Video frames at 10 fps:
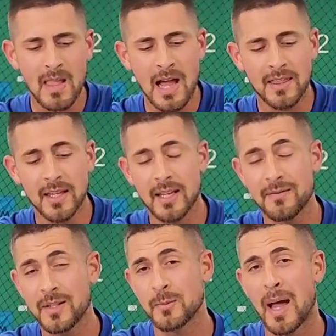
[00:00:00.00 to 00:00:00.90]
I think
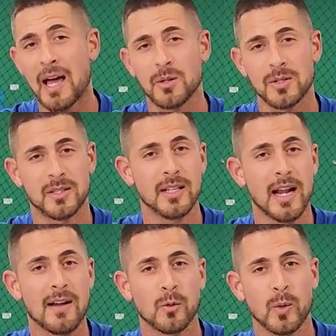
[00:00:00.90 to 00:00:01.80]
if these paddles did
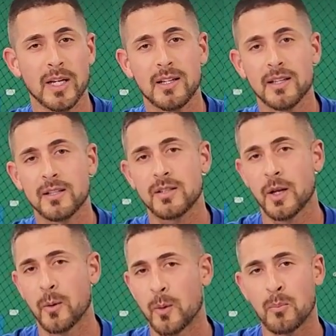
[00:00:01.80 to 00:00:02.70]
have a weakness,
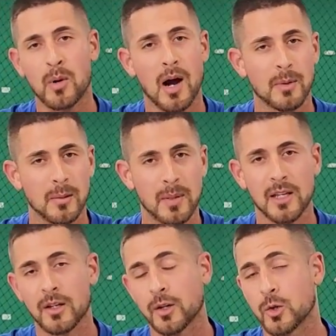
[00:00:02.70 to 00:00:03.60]
it would probably be
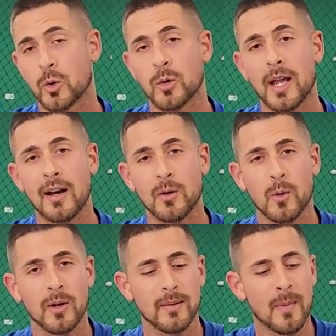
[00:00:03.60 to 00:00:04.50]
in the control
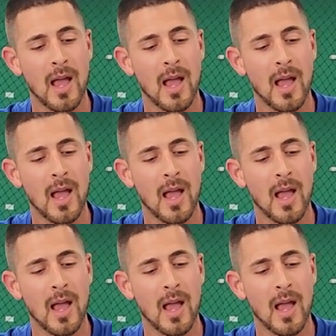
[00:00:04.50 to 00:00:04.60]
category.